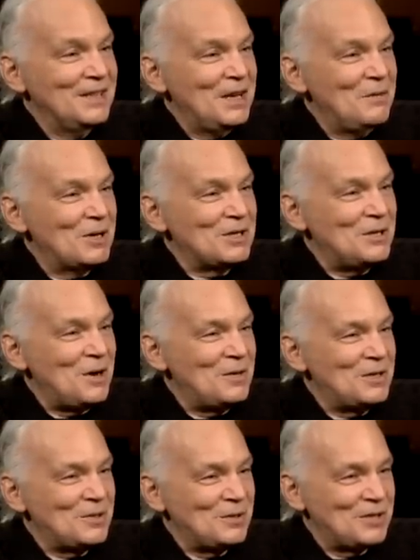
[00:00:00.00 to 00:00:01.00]
He wasn't
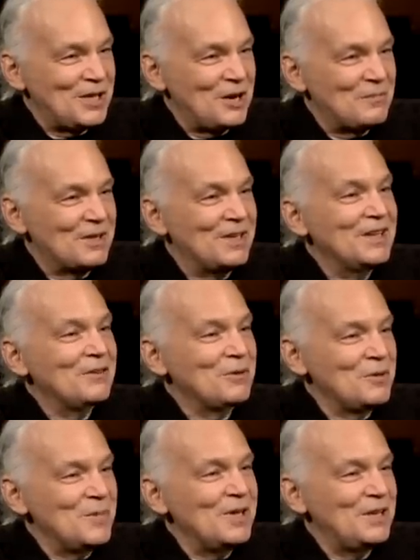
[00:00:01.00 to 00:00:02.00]
always so charming.
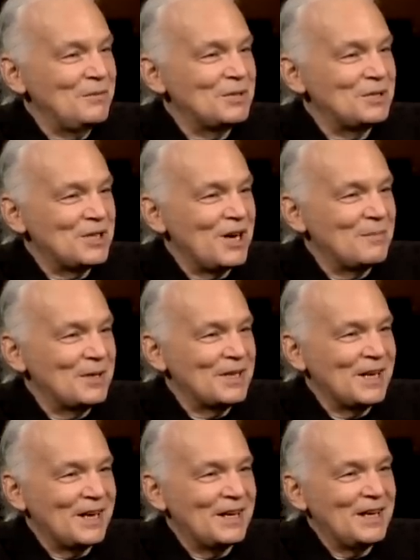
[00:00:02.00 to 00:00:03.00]
With me, he was a charming
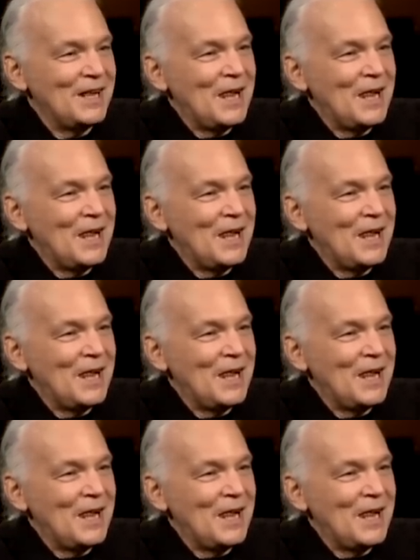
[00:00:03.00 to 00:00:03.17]
guy.